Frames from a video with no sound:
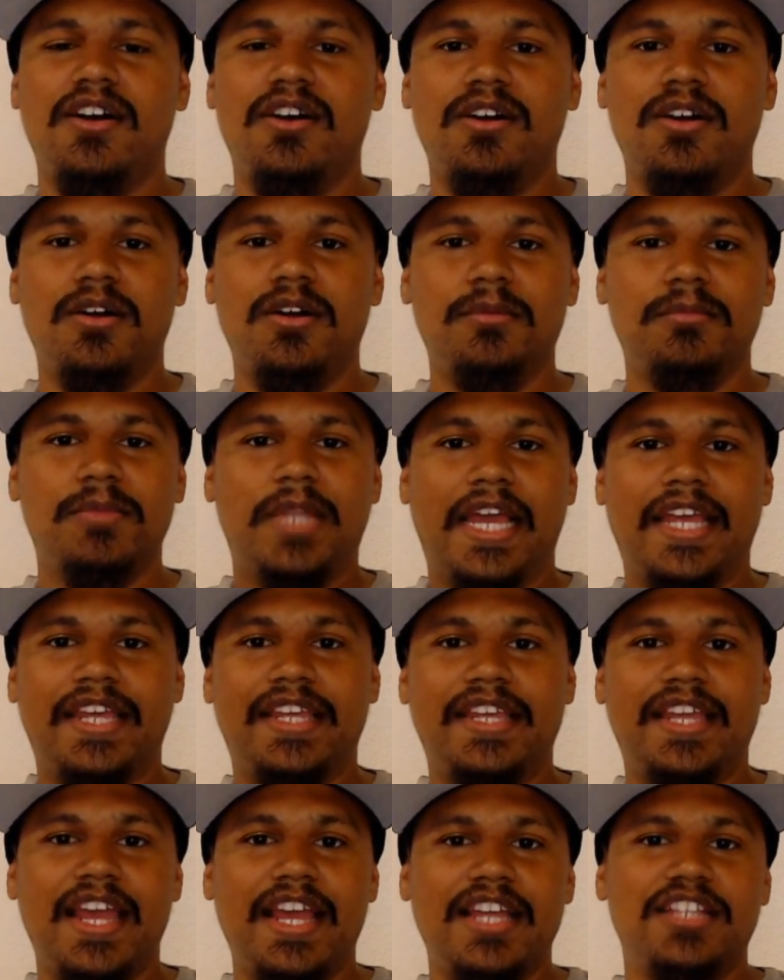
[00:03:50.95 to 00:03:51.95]
um, like
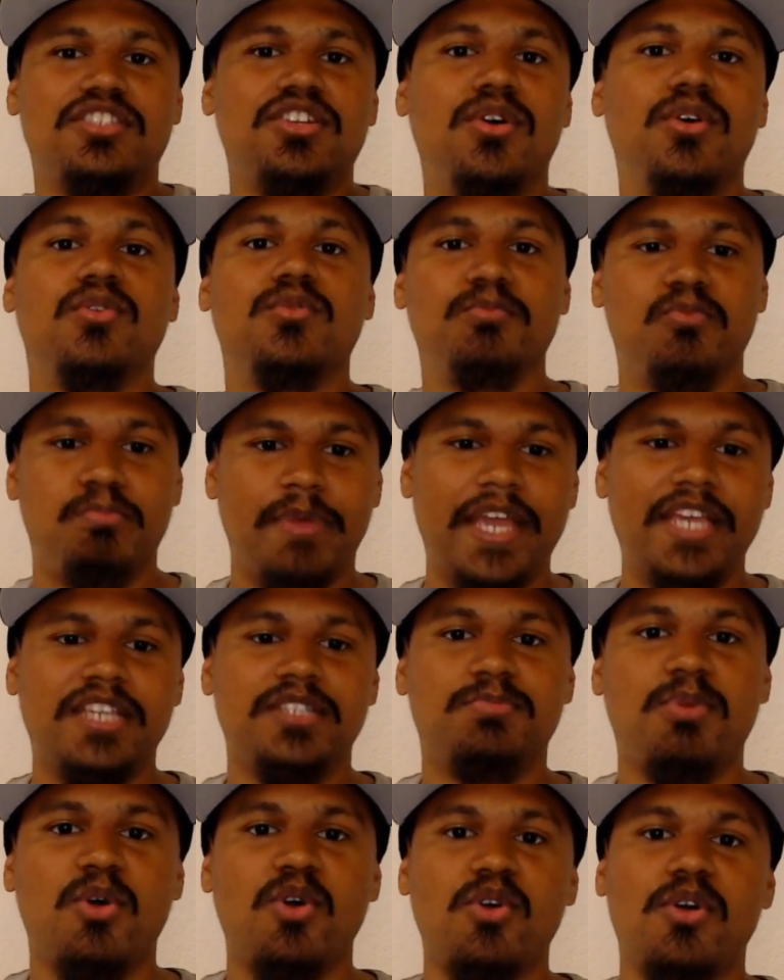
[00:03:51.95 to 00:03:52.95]

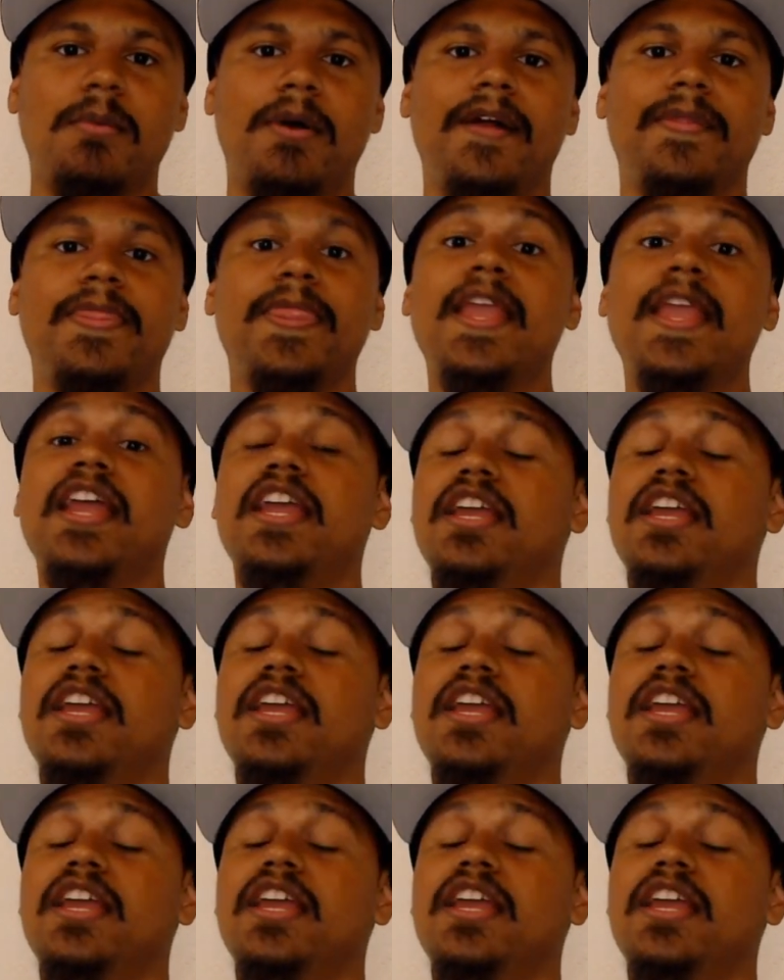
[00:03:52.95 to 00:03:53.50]
Kanto-based Pokemon.